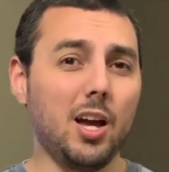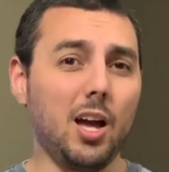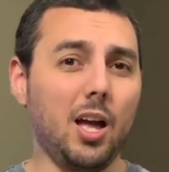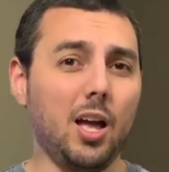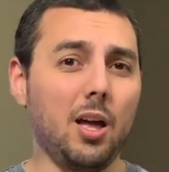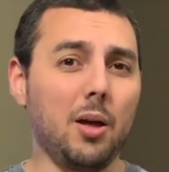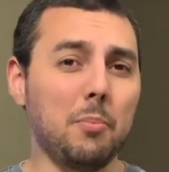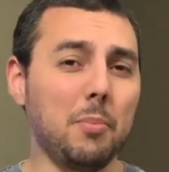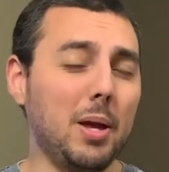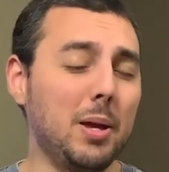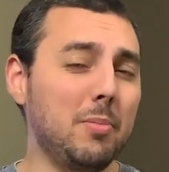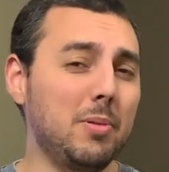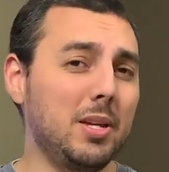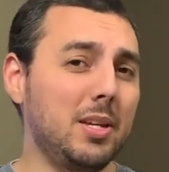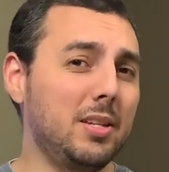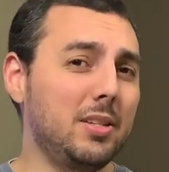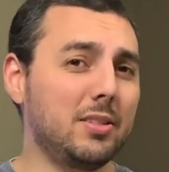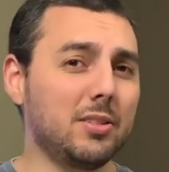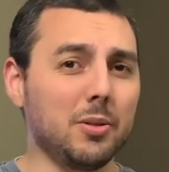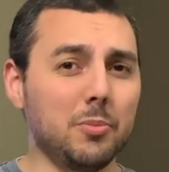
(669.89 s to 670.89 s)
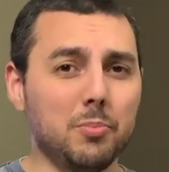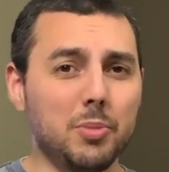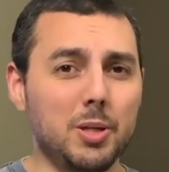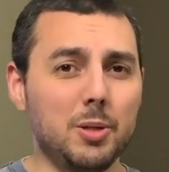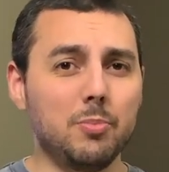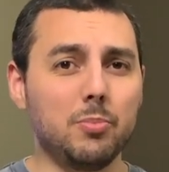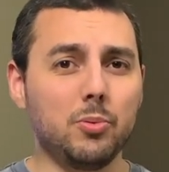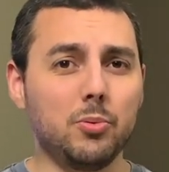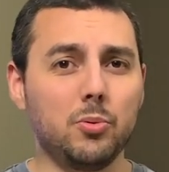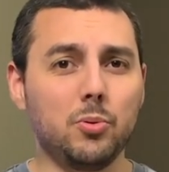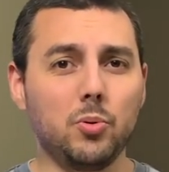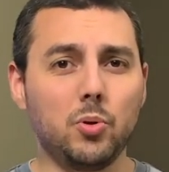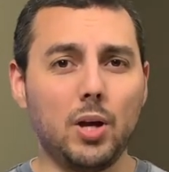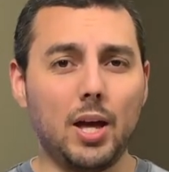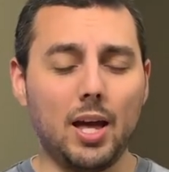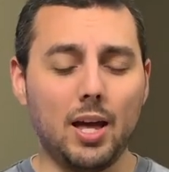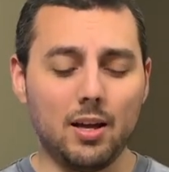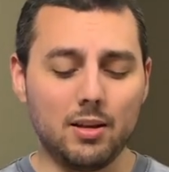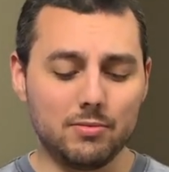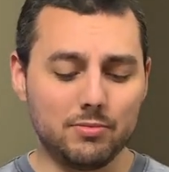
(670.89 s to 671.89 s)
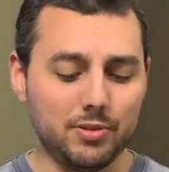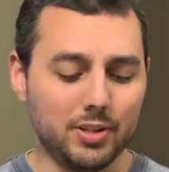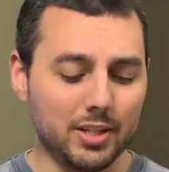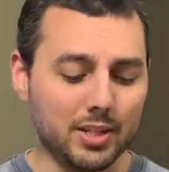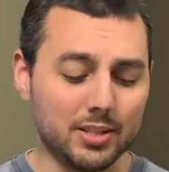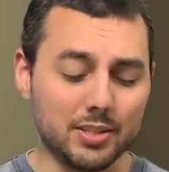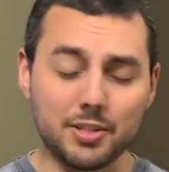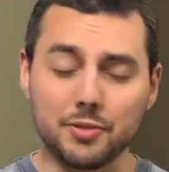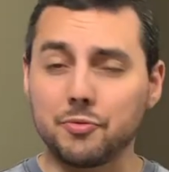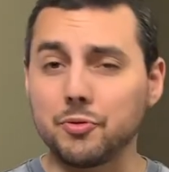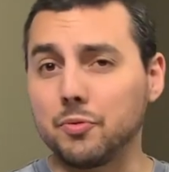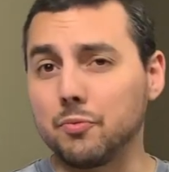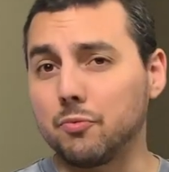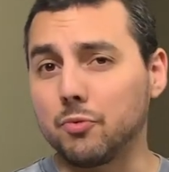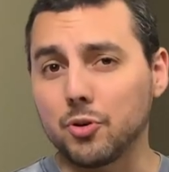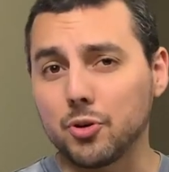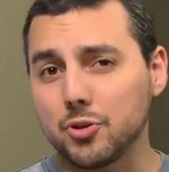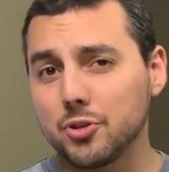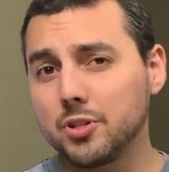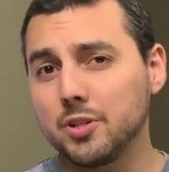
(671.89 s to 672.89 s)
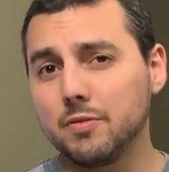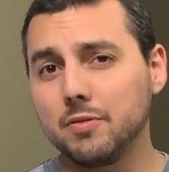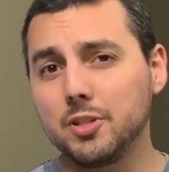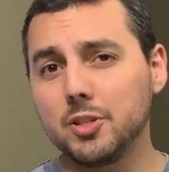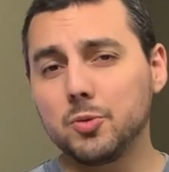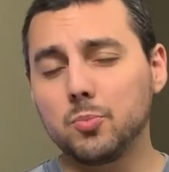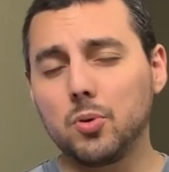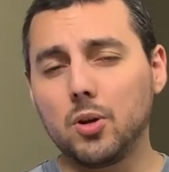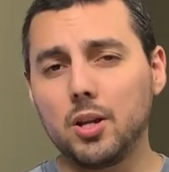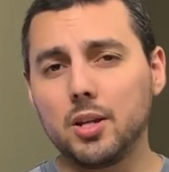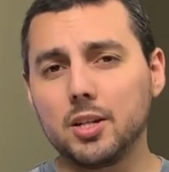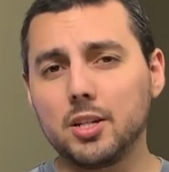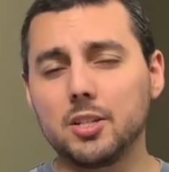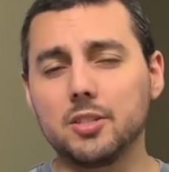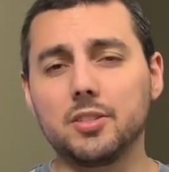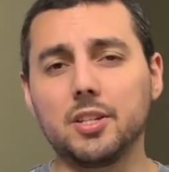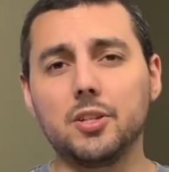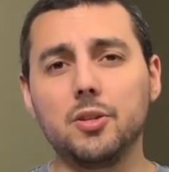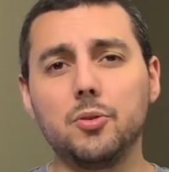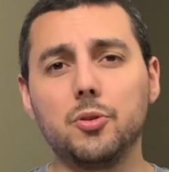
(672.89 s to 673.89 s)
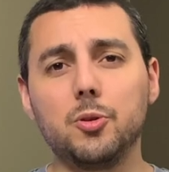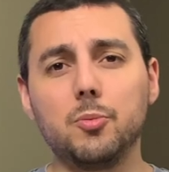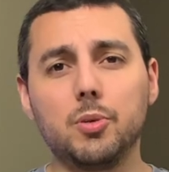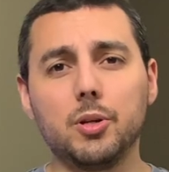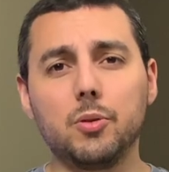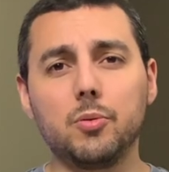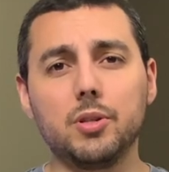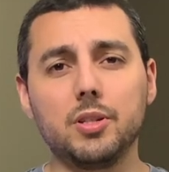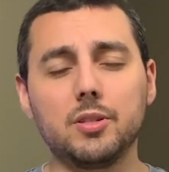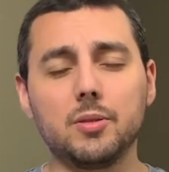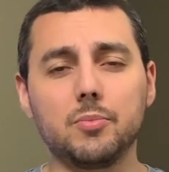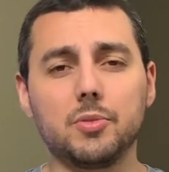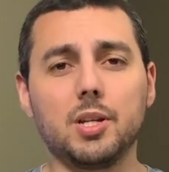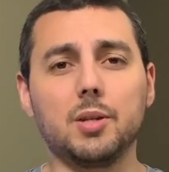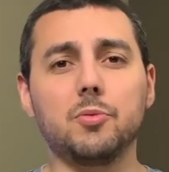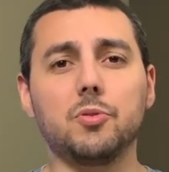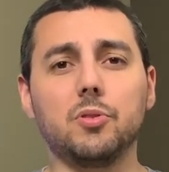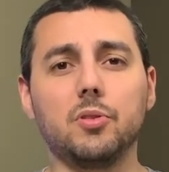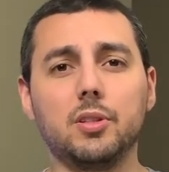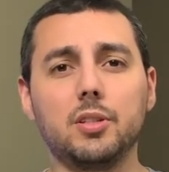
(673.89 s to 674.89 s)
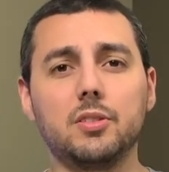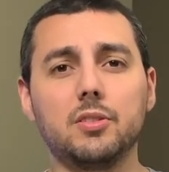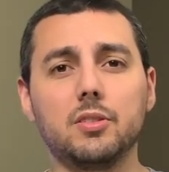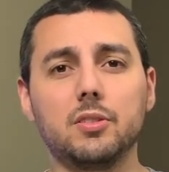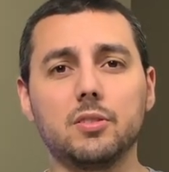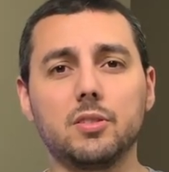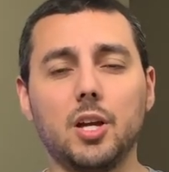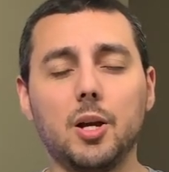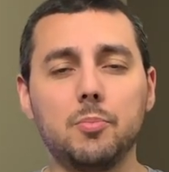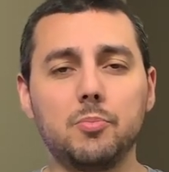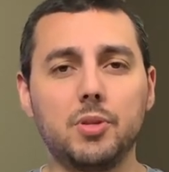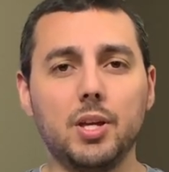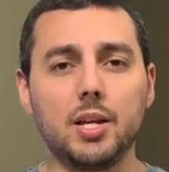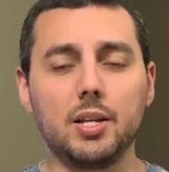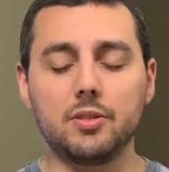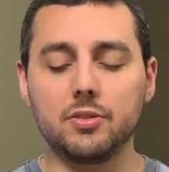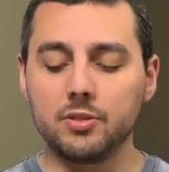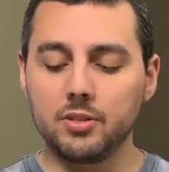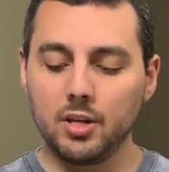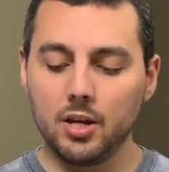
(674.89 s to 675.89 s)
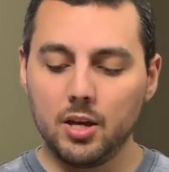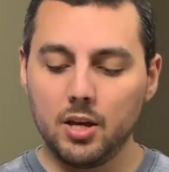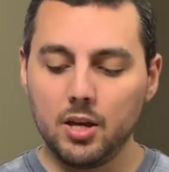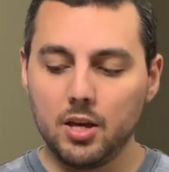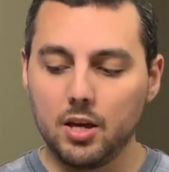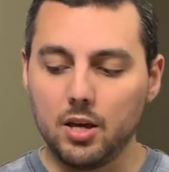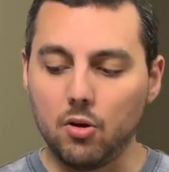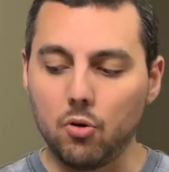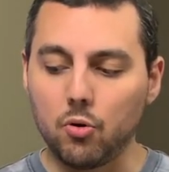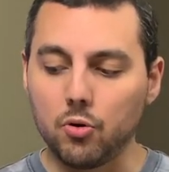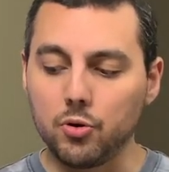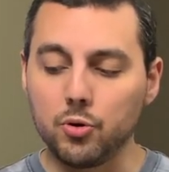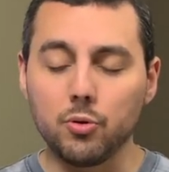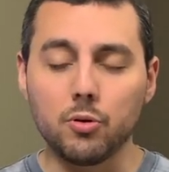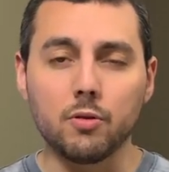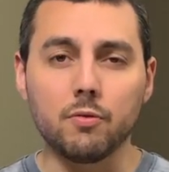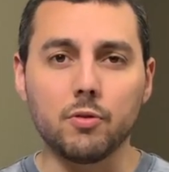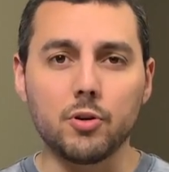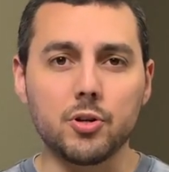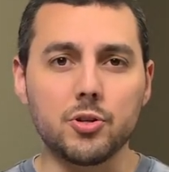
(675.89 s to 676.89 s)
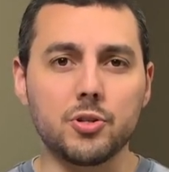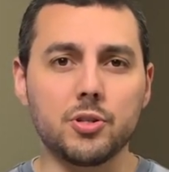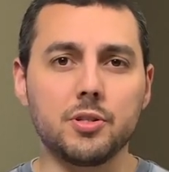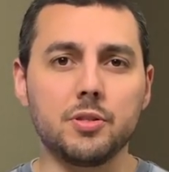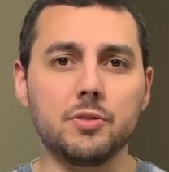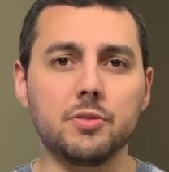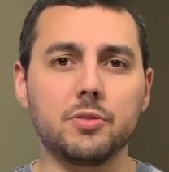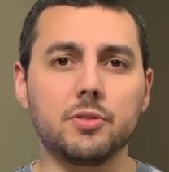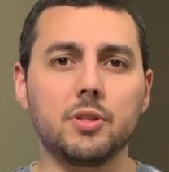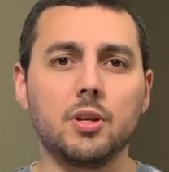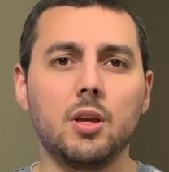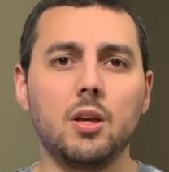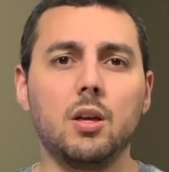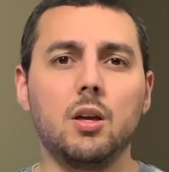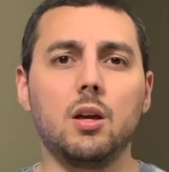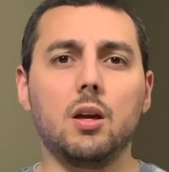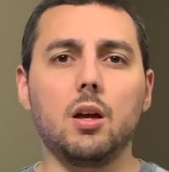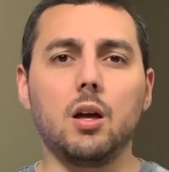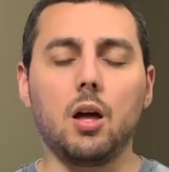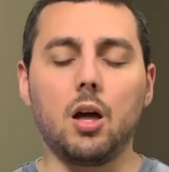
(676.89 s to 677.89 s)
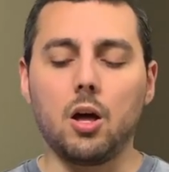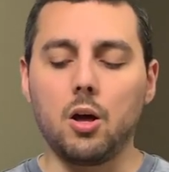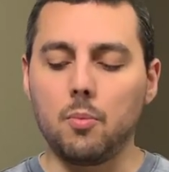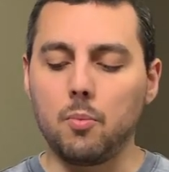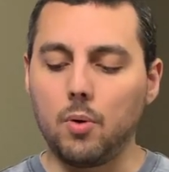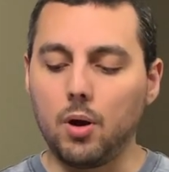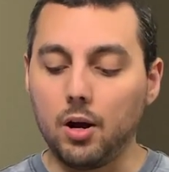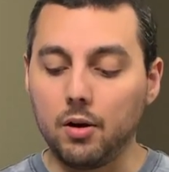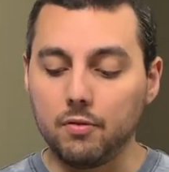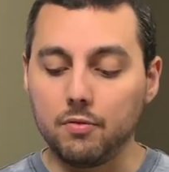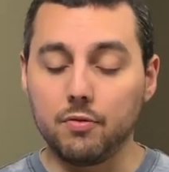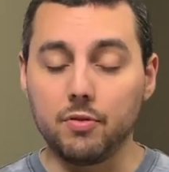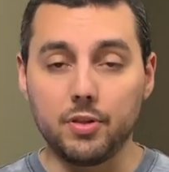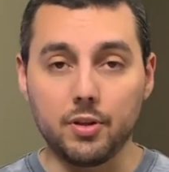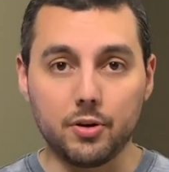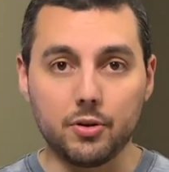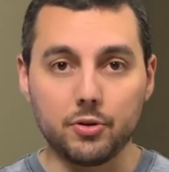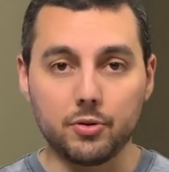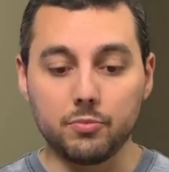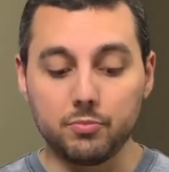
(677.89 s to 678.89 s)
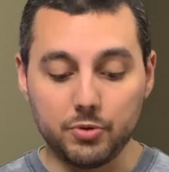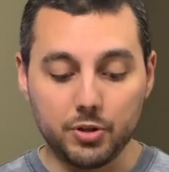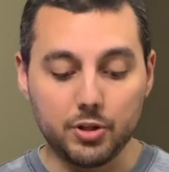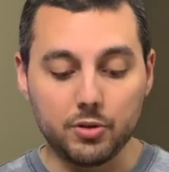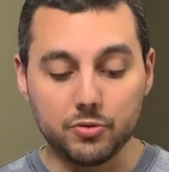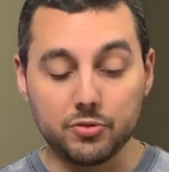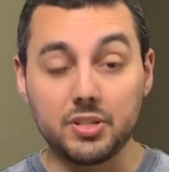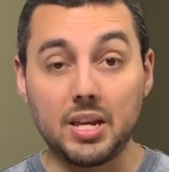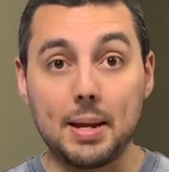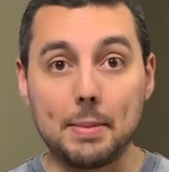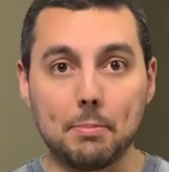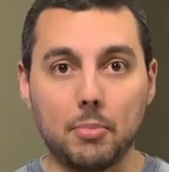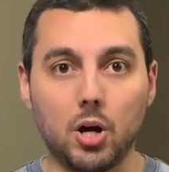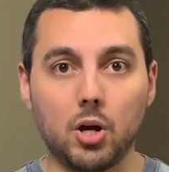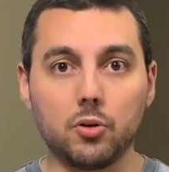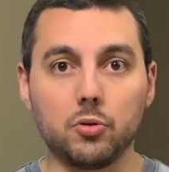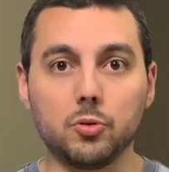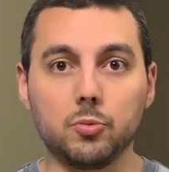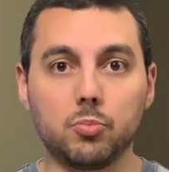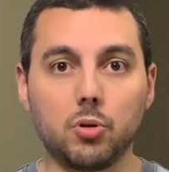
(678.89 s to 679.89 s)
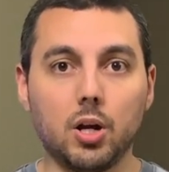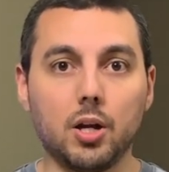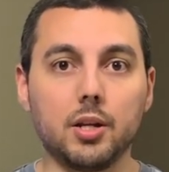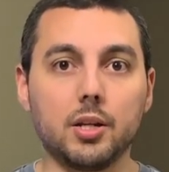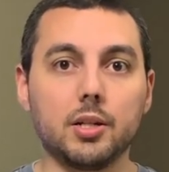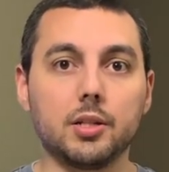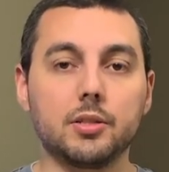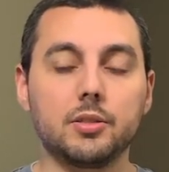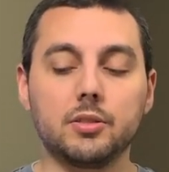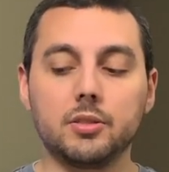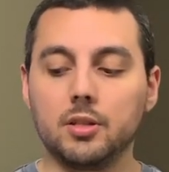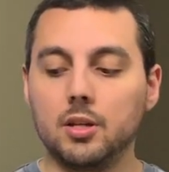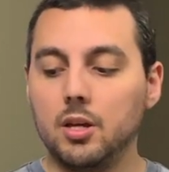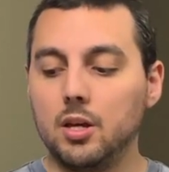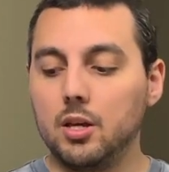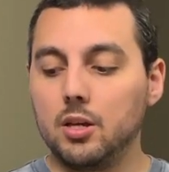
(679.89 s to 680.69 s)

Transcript: Uh, maybe some people have like a different version of this product because I know Ubiquiti sometimes releases updates or newer versions um, of their you know same model products.